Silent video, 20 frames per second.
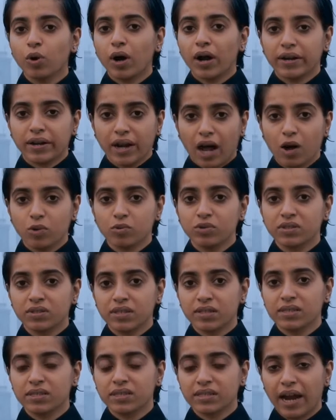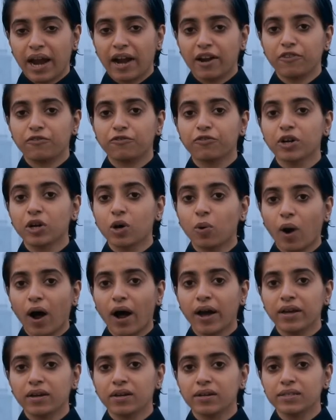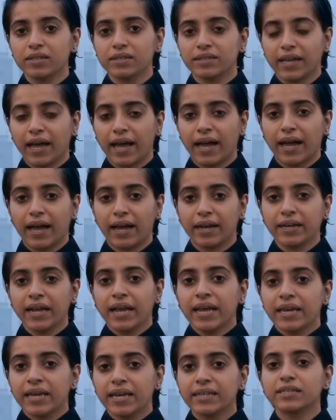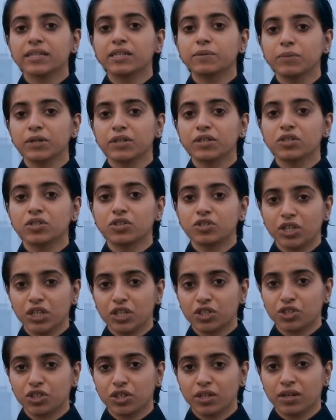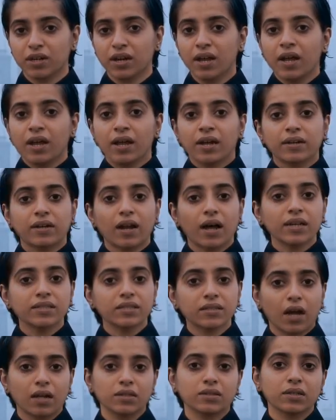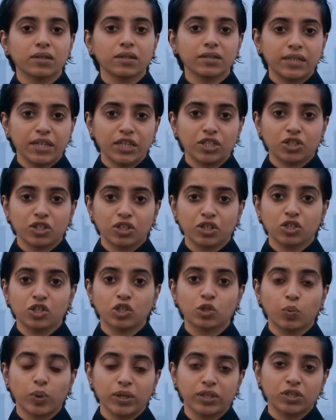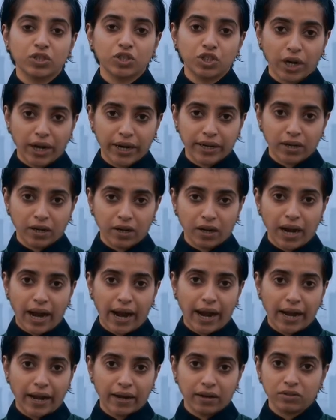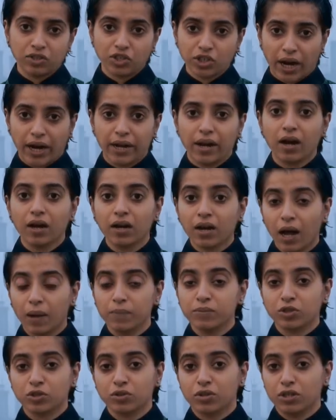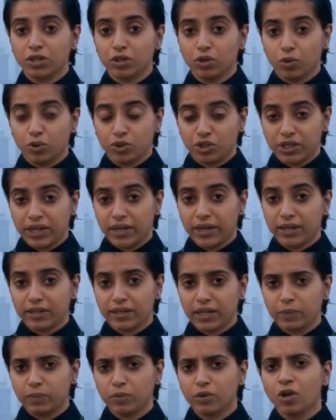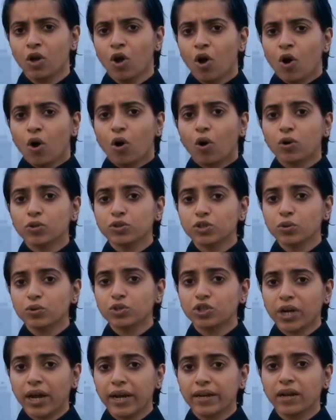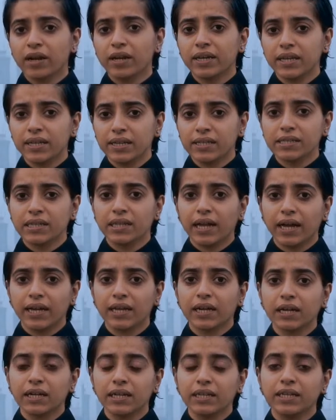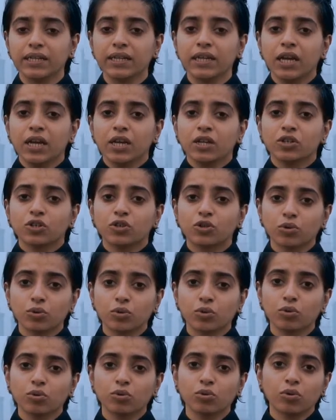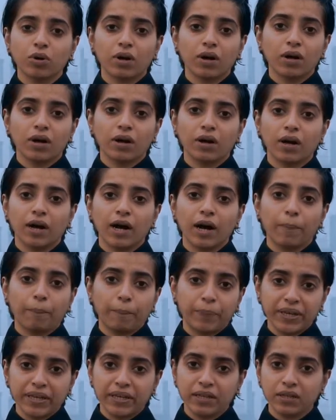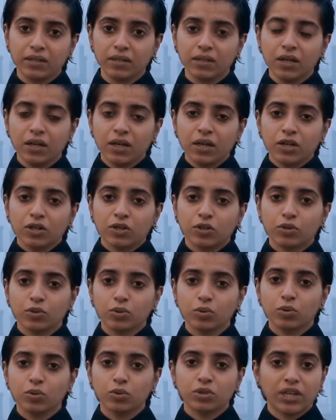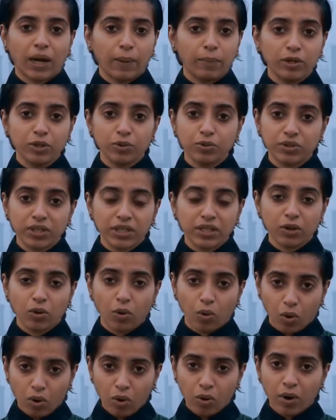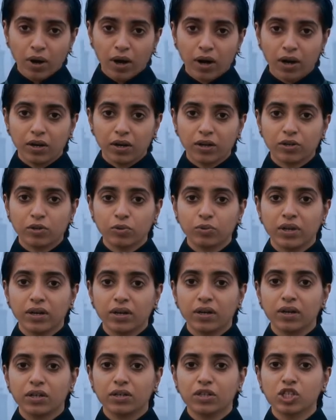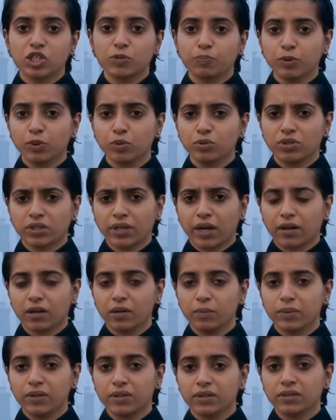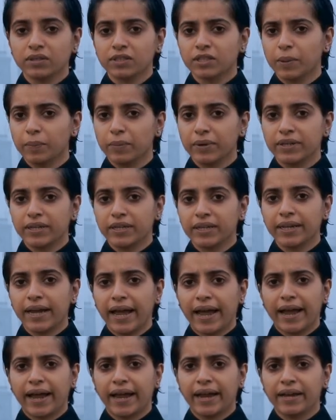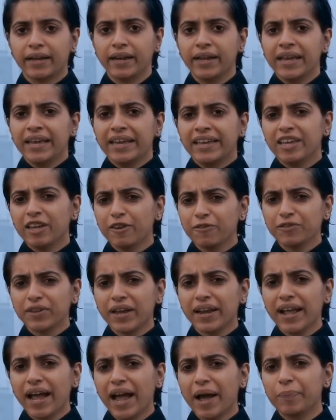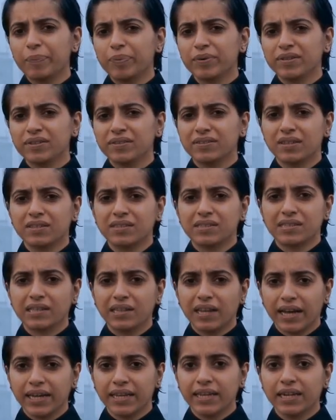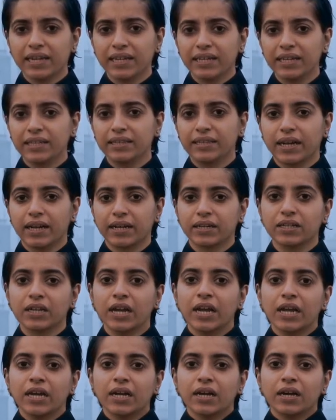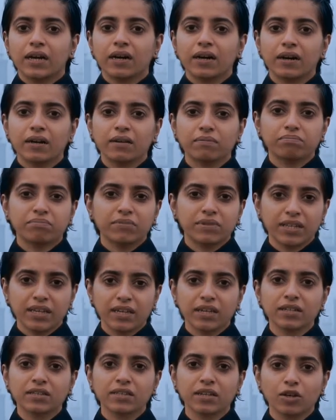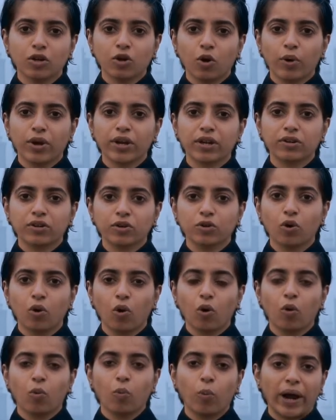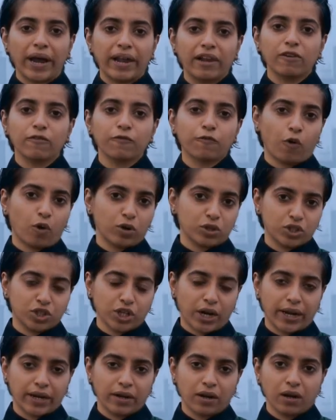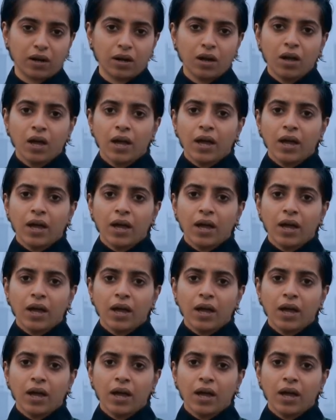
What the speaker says: announce this tariff requires that his administration does consultations with China, and China comes to the negotiating table. Also, China is likely to appeal to WTO, to the Dispute Settlements Committee, and if that happens, it's likely that things are going to go well for China.